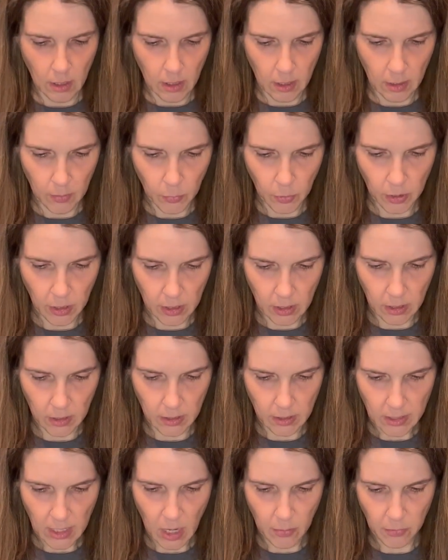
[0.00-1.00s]
and put it in
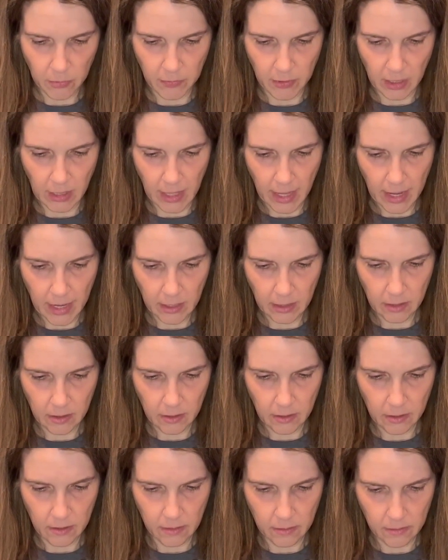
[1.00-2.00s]
the top of a
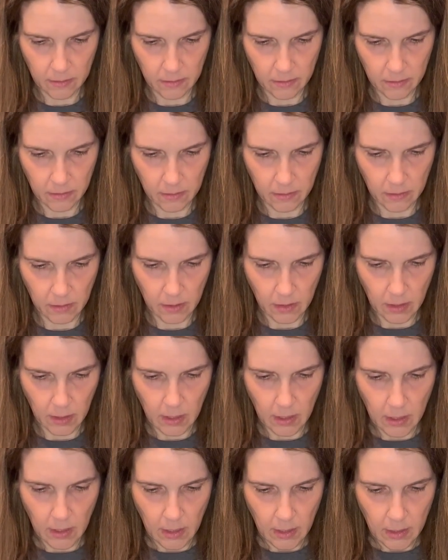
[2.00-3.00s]
glass.
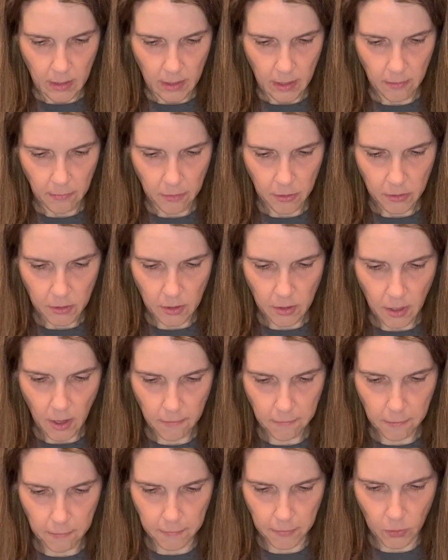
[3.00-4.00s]
Now, if there's
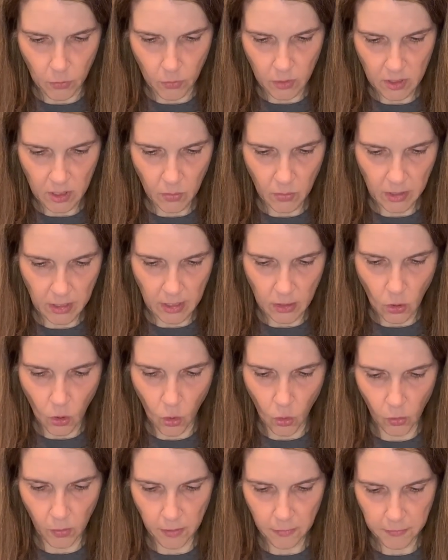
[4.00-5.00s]
enough of you and someone can
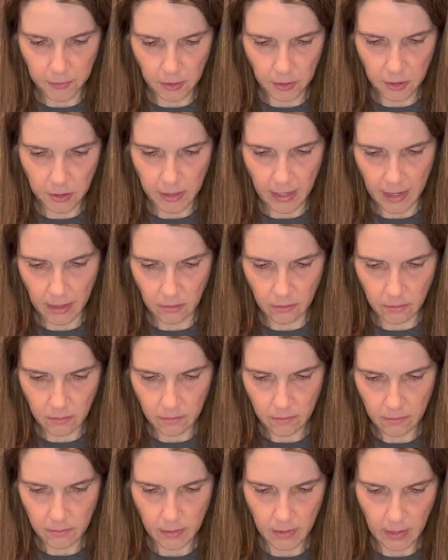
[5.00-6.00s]
hold the filter
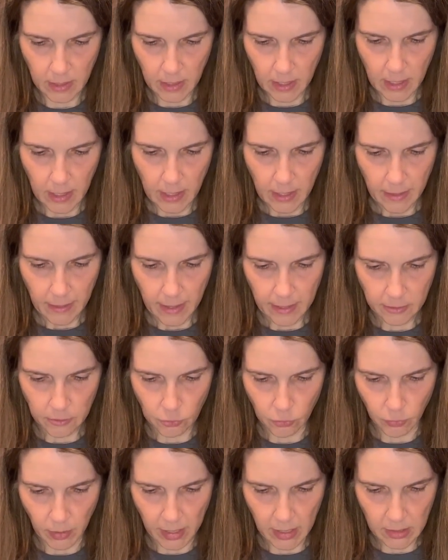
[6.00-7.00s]
down, that's
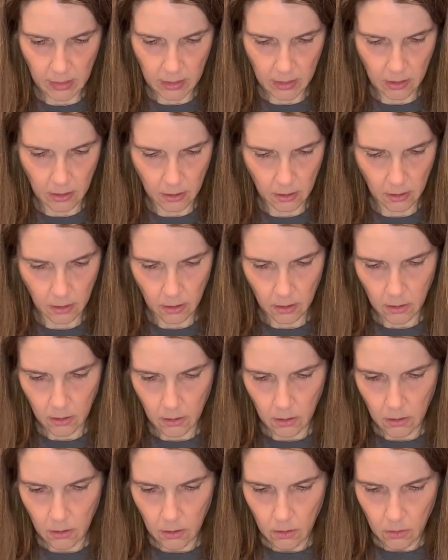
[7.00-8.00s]
great.
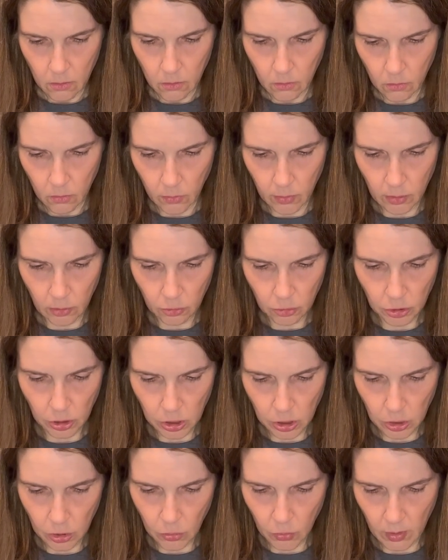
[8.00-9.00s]
What we usually
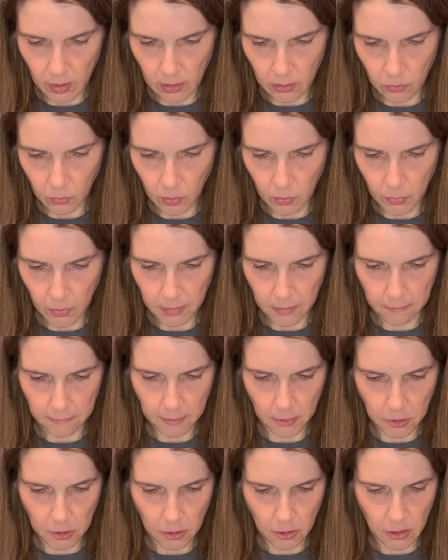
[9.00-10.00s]
do is we put the
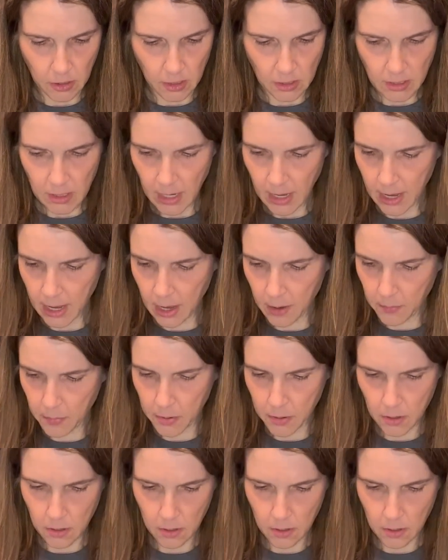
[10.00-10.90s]
filter in the top